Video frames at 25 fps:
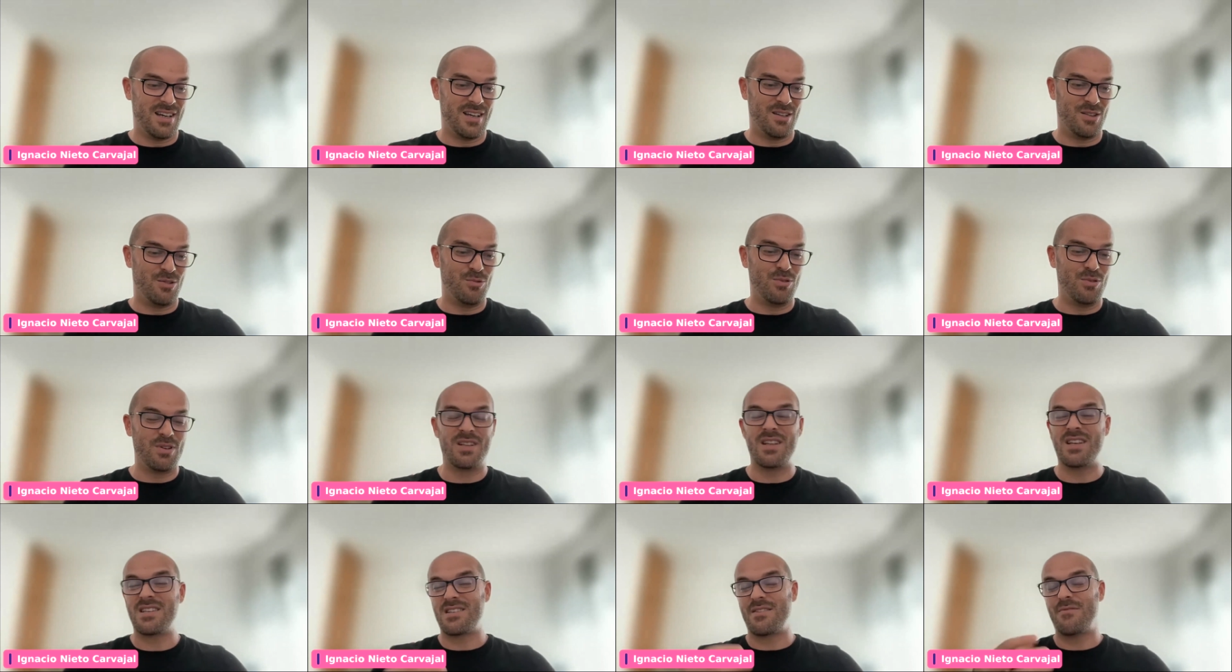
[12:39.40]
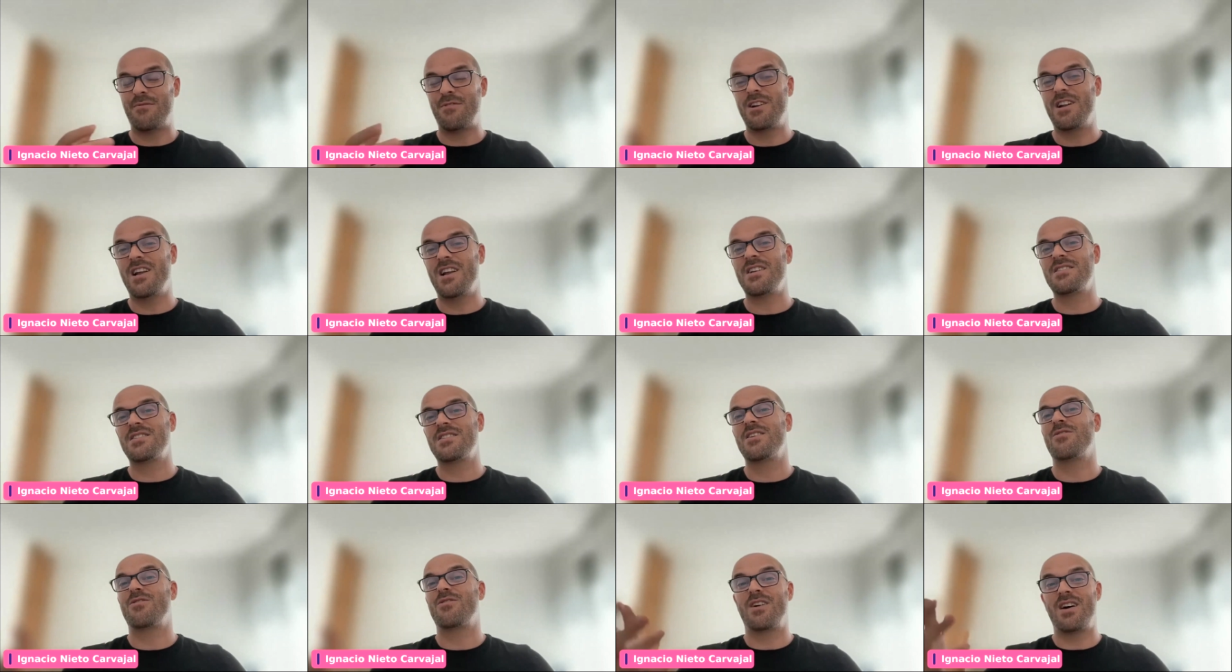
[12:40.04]
do it as a
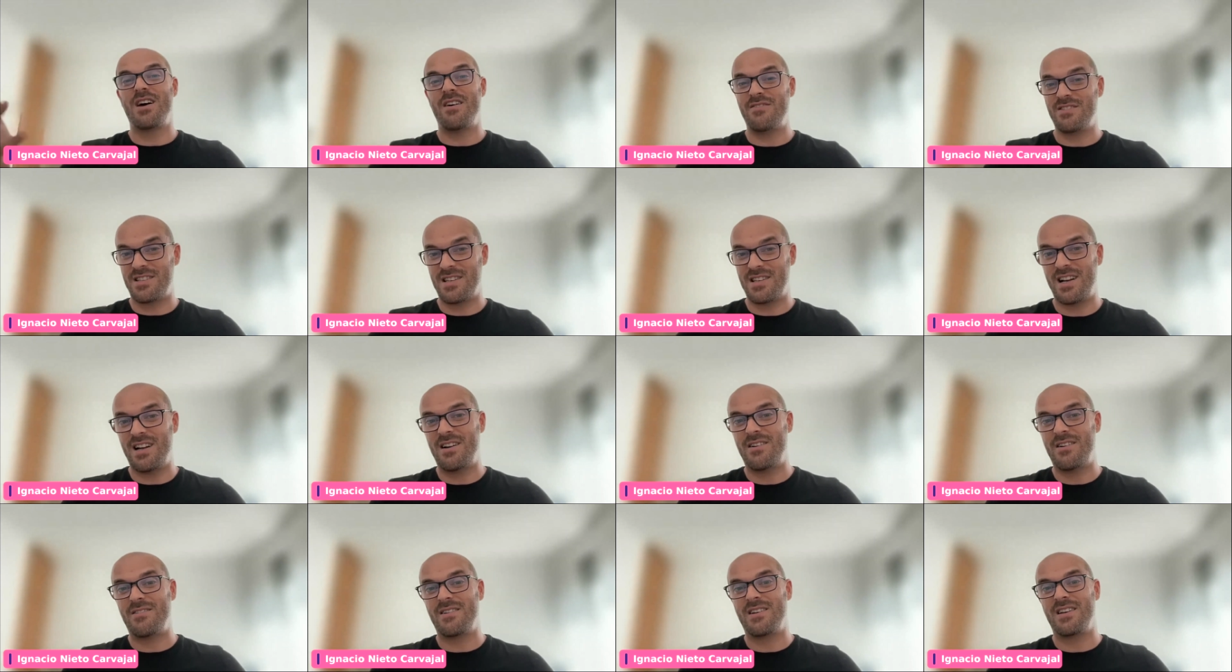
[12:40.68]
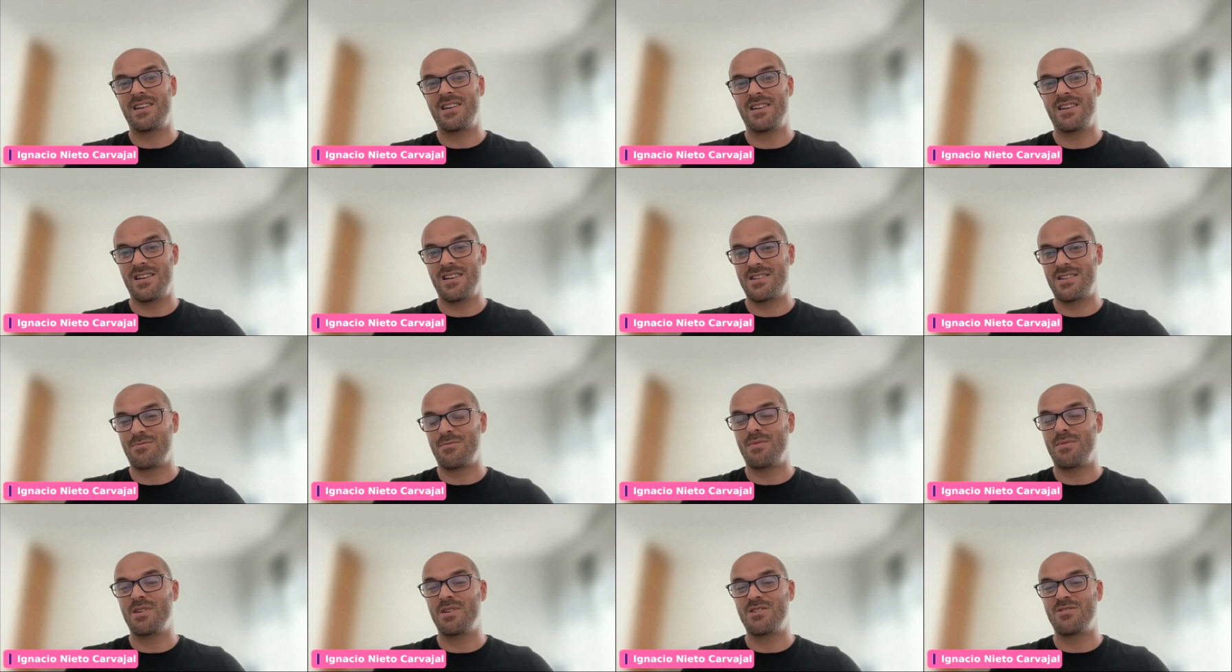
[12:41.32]
freelancer or have a salary, as
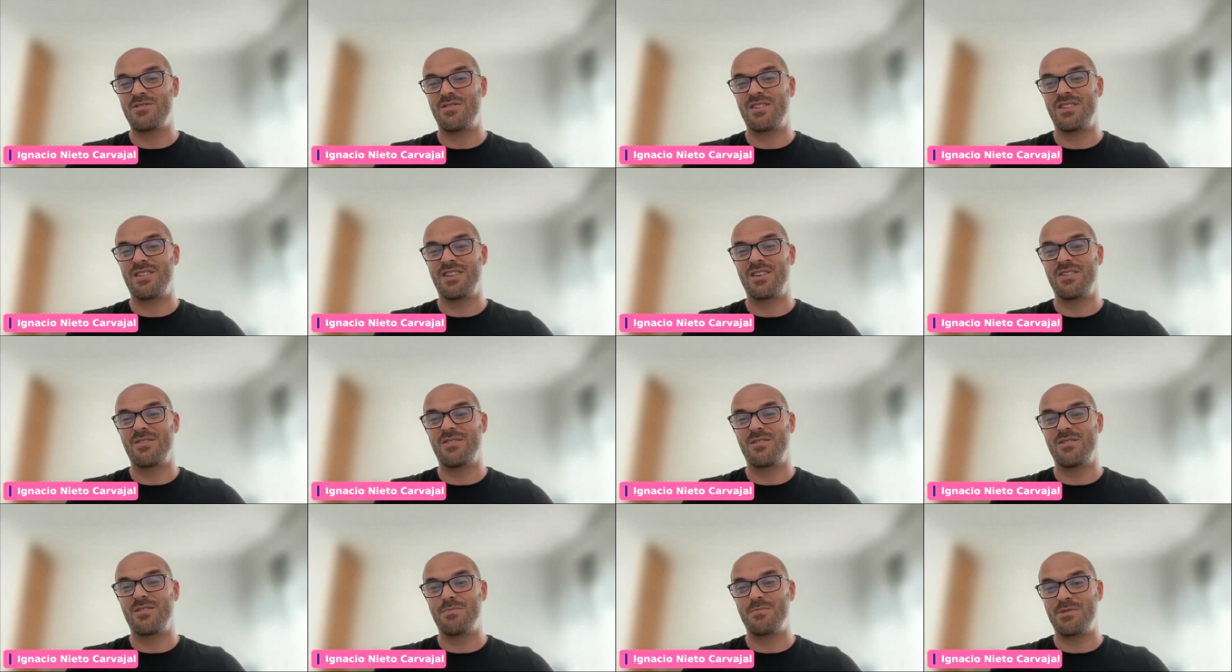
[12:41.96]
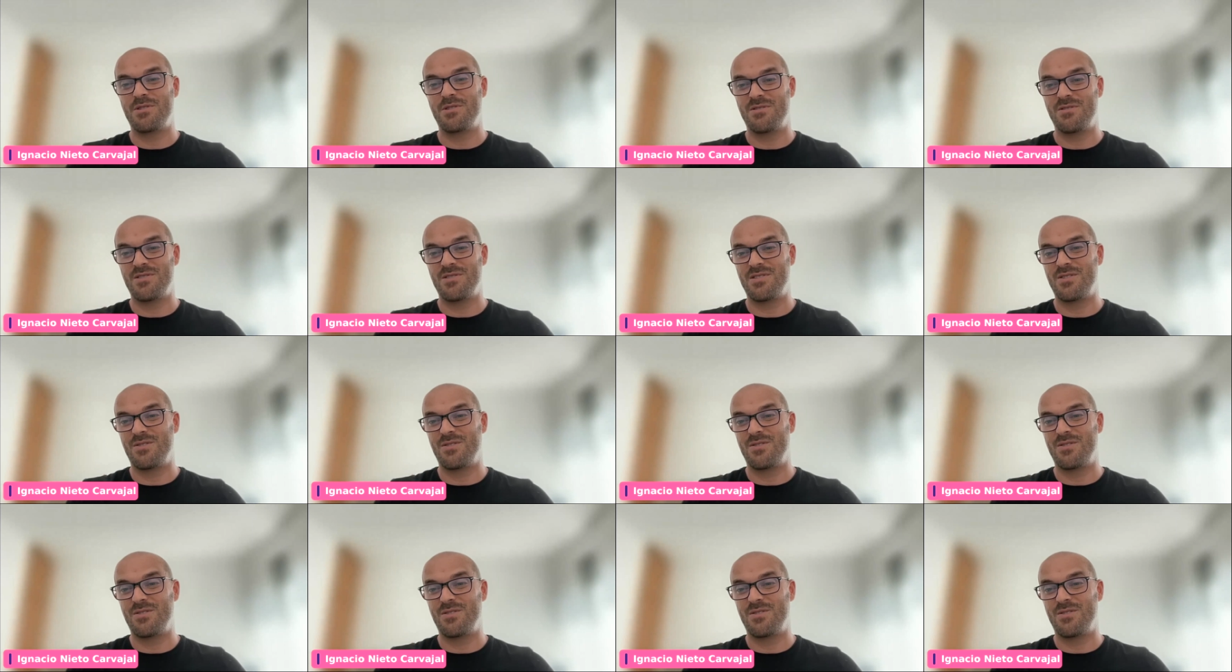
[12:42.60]
we mentioned in the other options.